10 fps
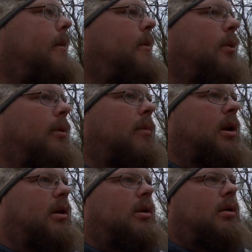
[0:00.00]
or
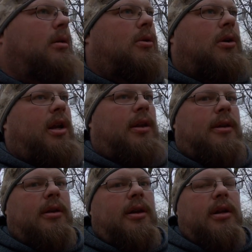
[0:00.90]
blood, or
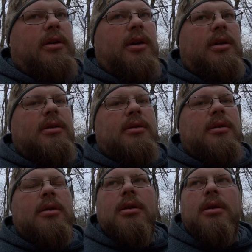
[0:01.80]
anything, any trace.
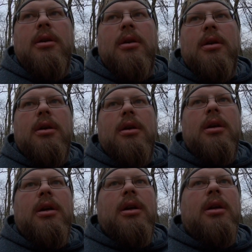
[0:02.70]

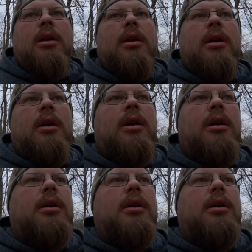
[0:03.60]
And, uh,